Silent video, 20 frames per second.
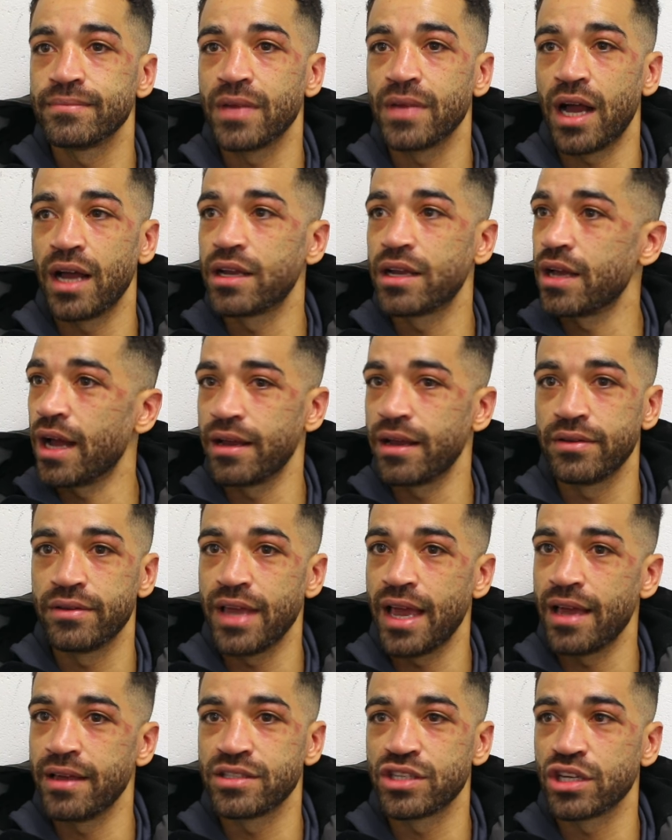I, I
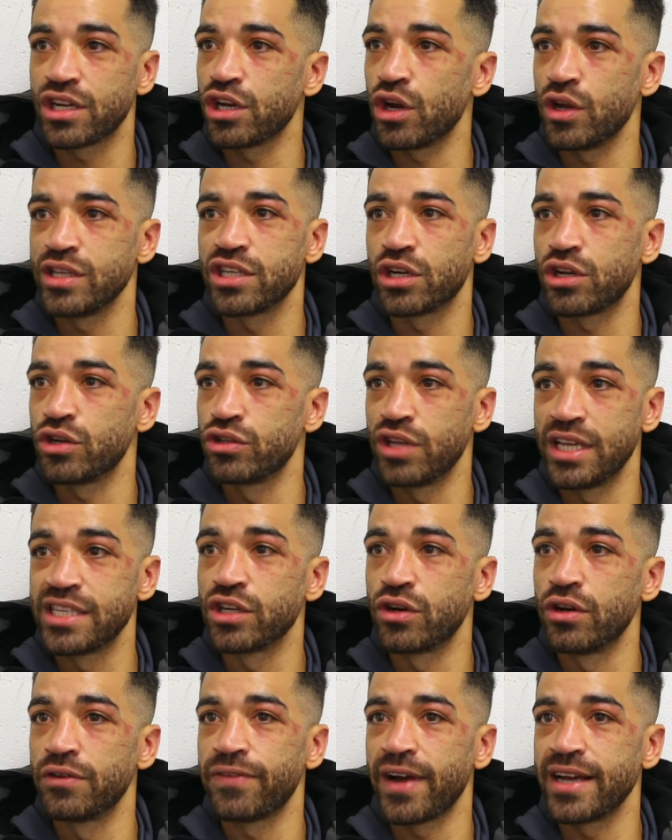yeah, it's a it's a good it's a
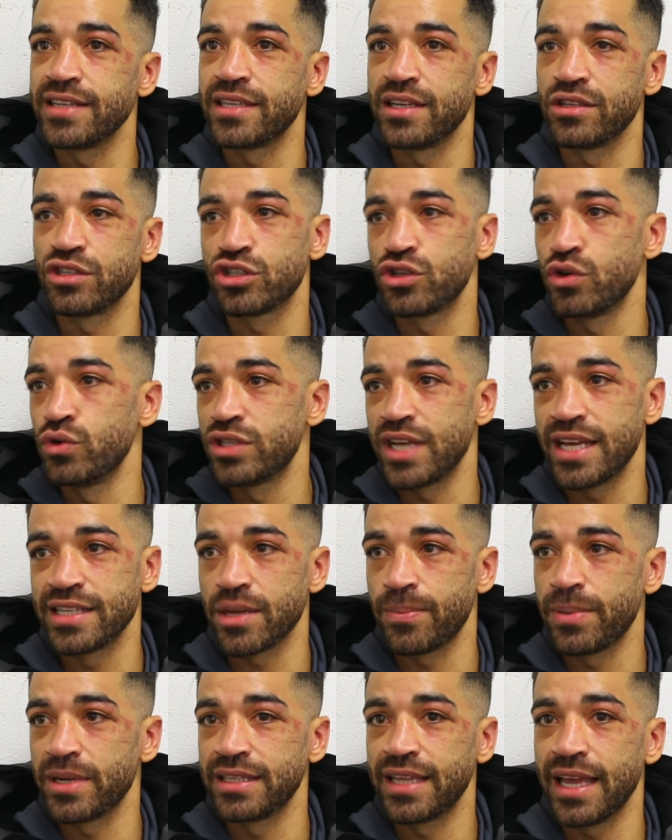good fight. It's two turns
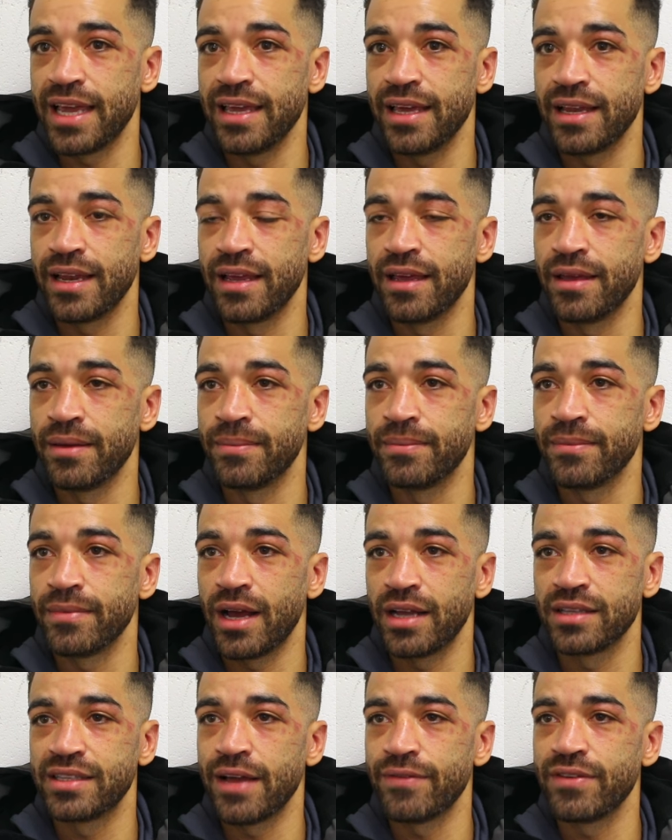up on a day, and um,
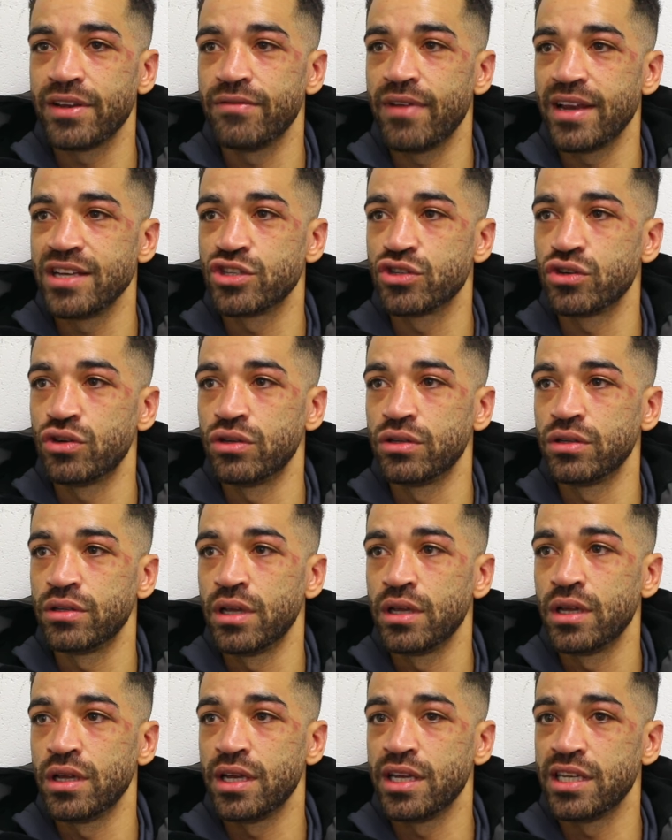I definitely rate Sean
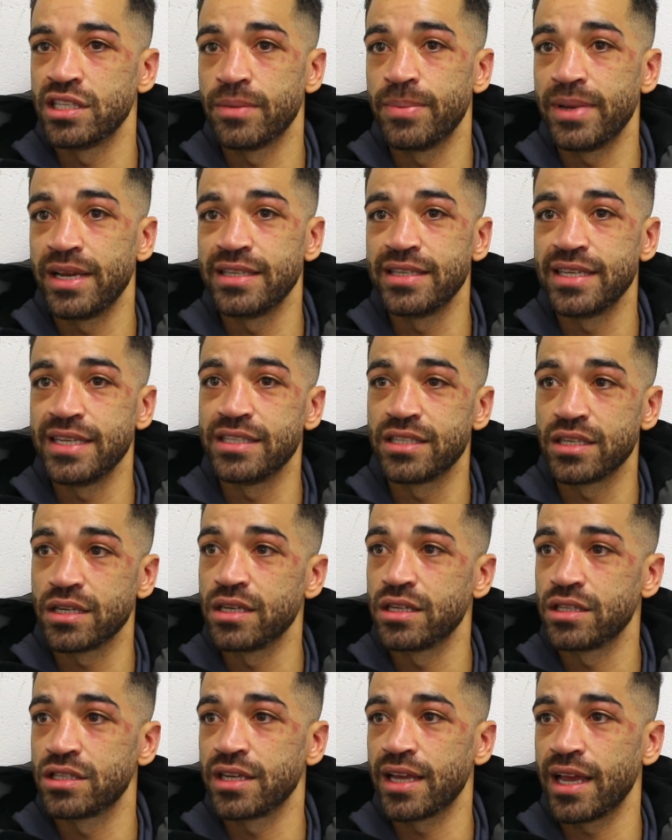his ability
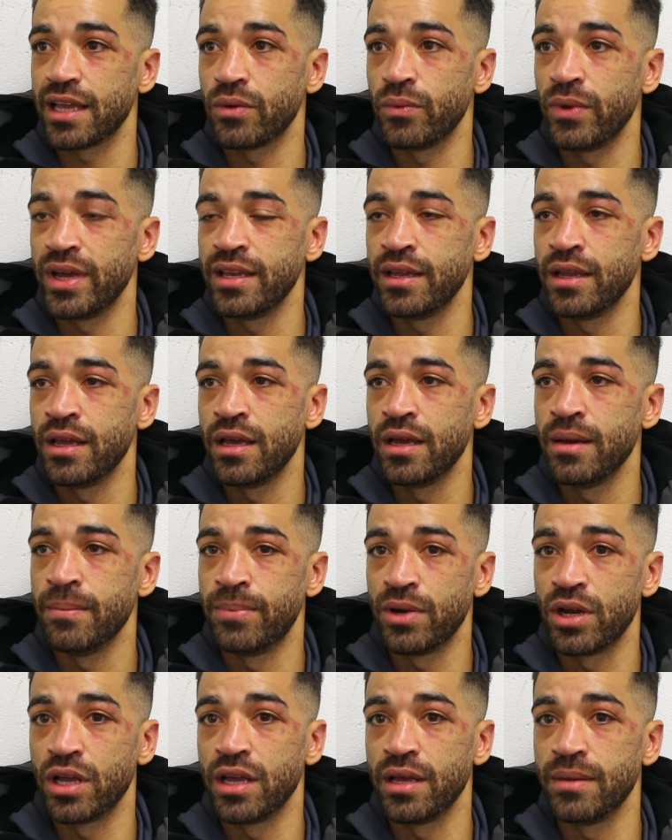to to get the win.
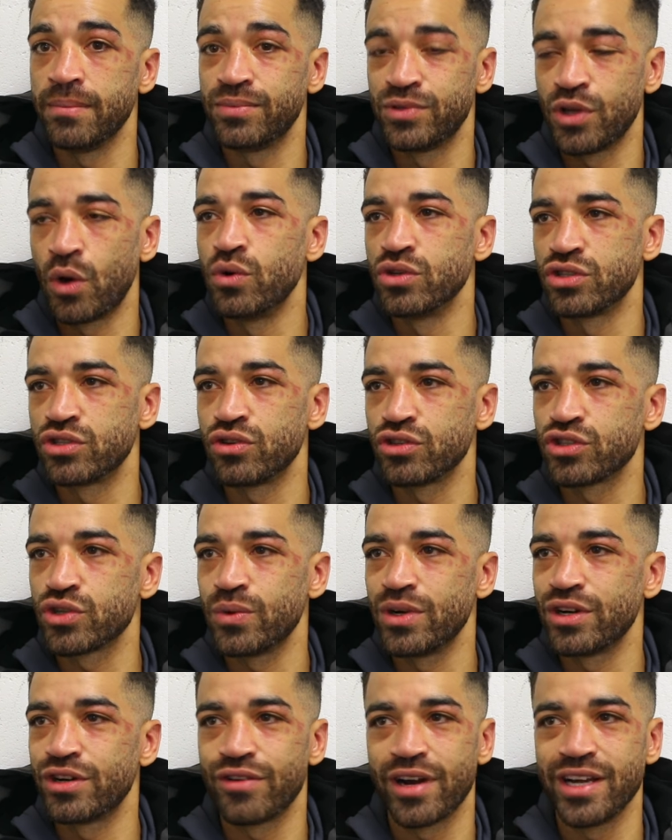But um, Dalton's
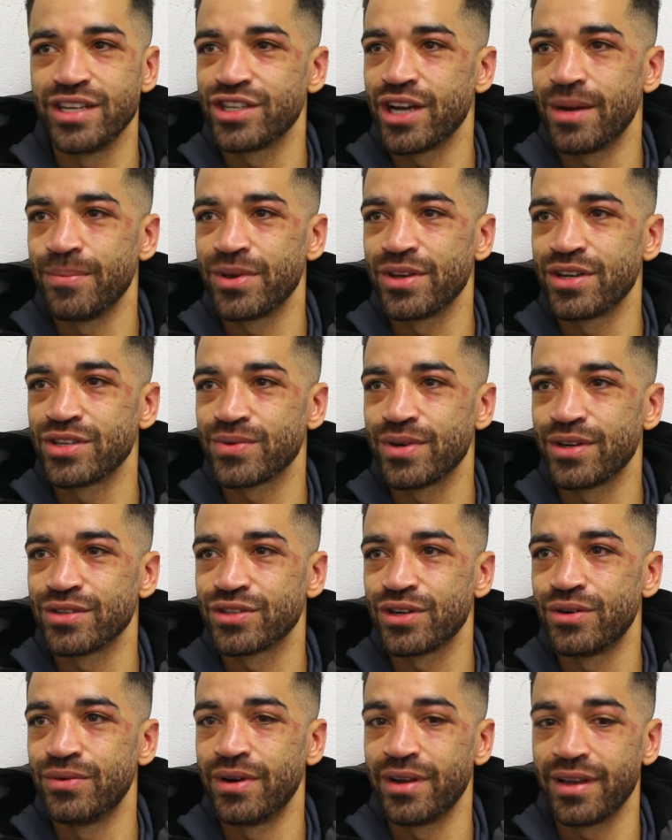also a great champion as well,
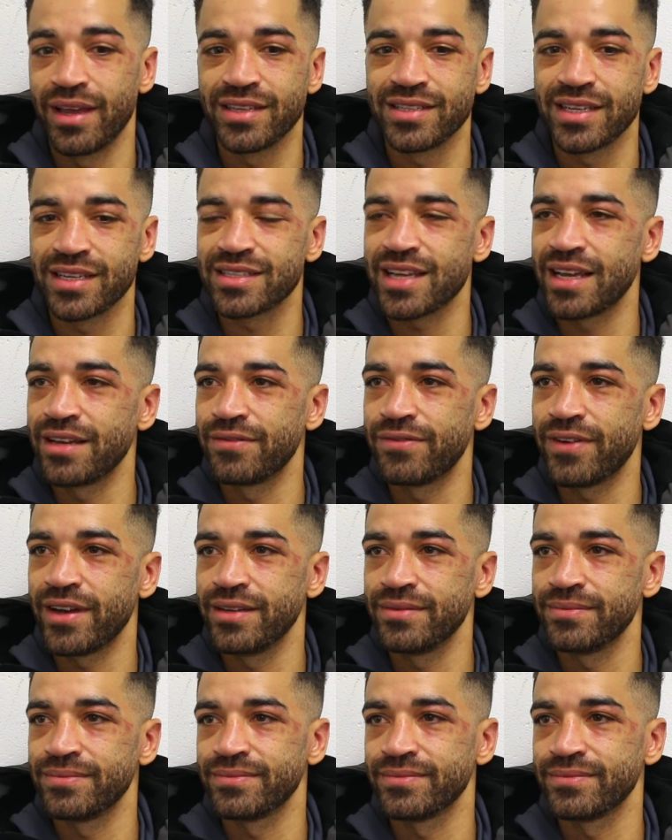so it's an exciting fight.